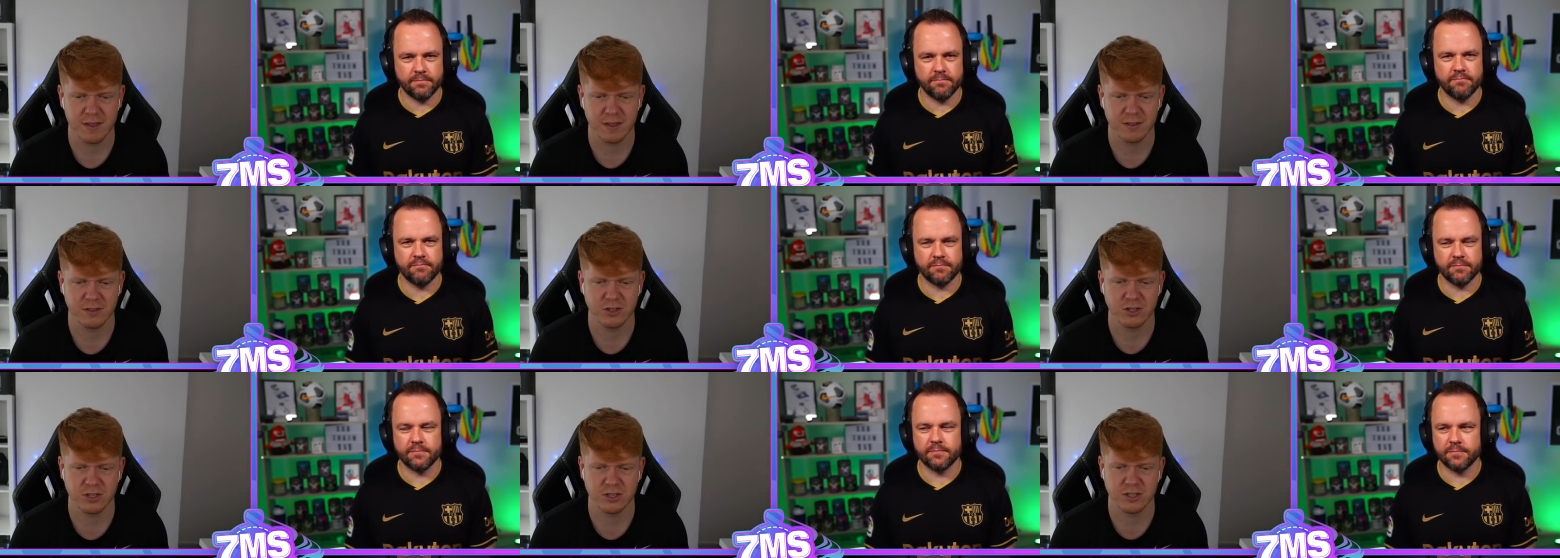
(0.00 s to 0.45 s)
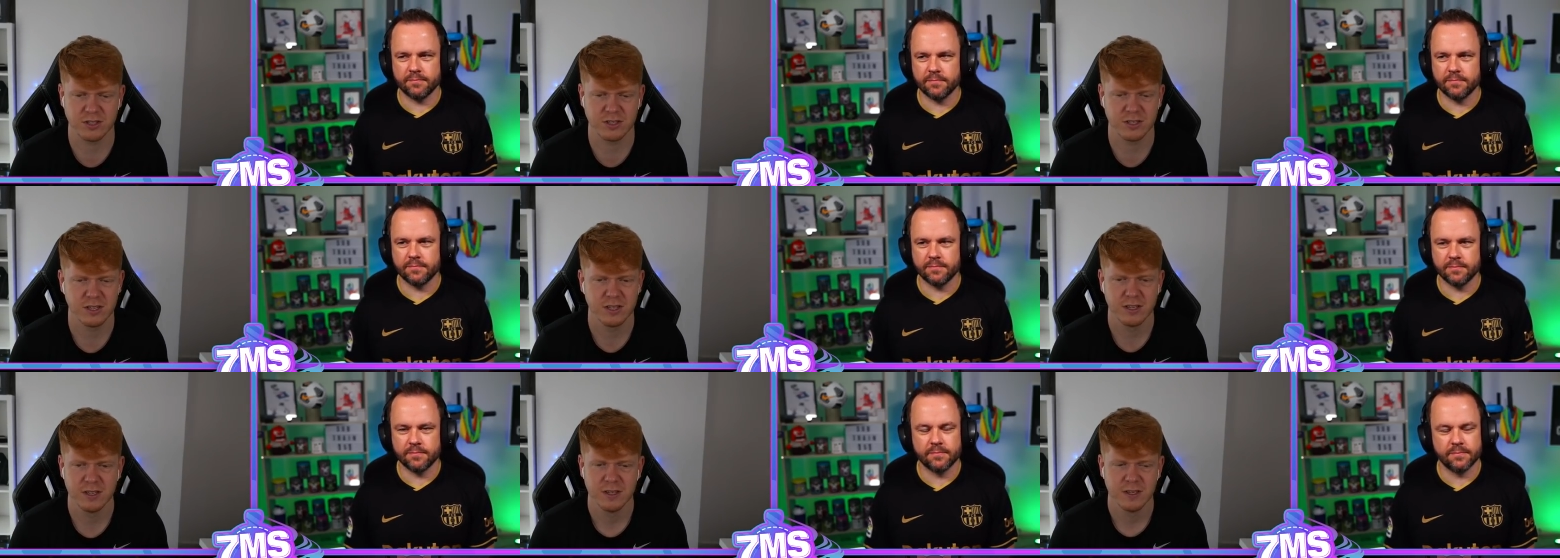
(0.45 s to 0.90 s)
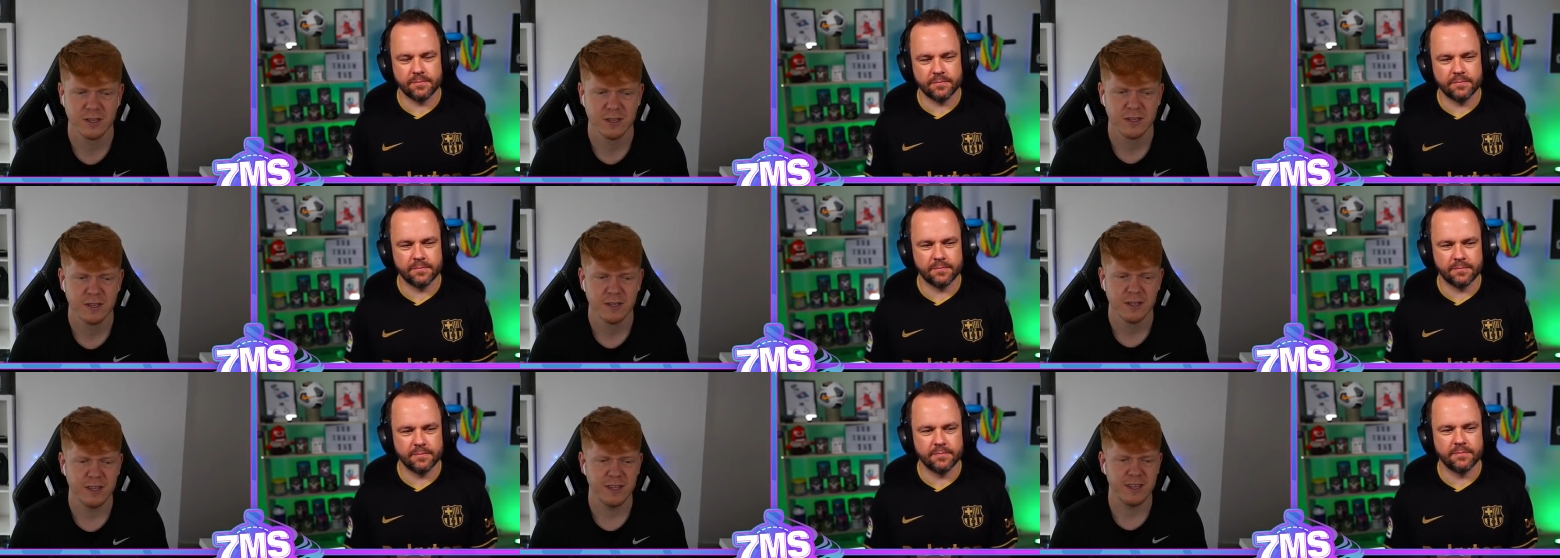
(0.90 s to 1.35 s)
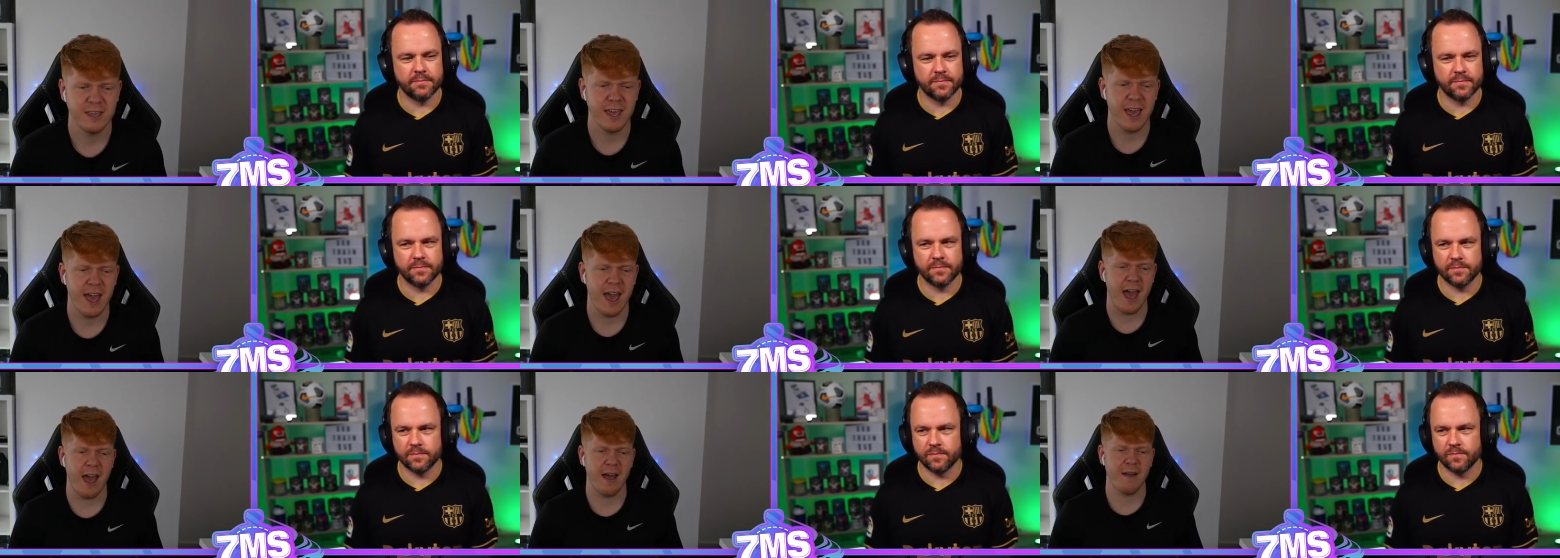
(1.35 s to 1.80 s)
Speaker 1: It's just,
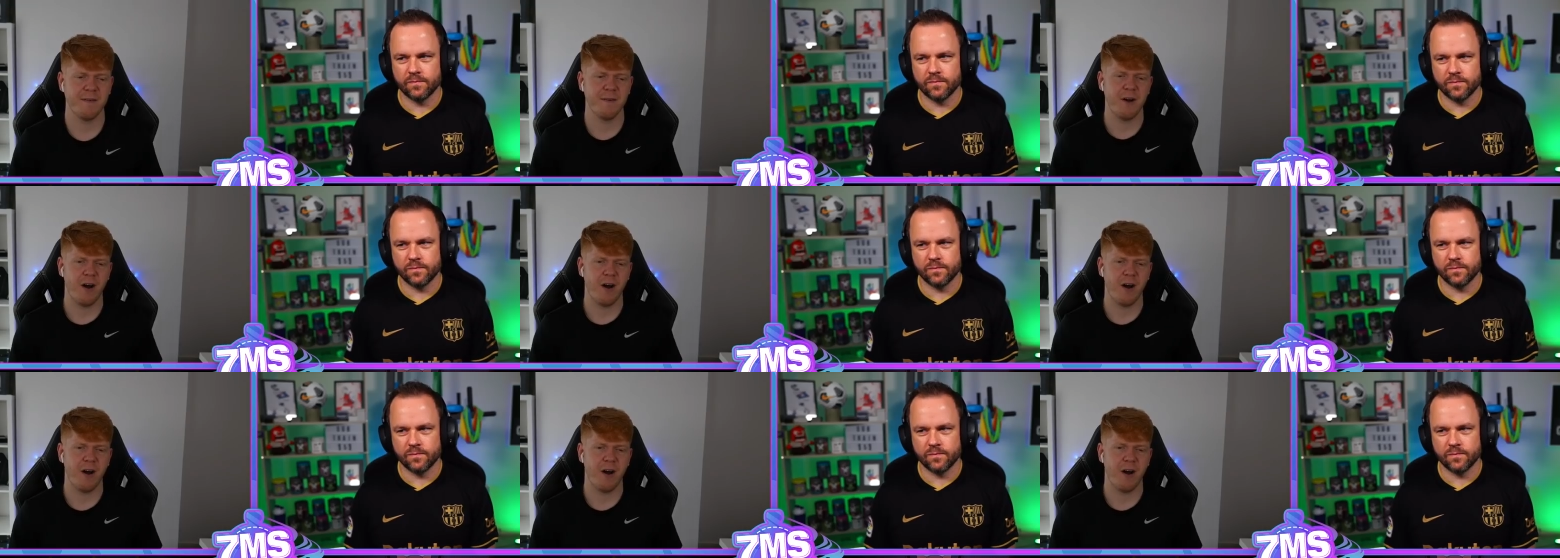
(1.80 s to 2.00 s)
yeah,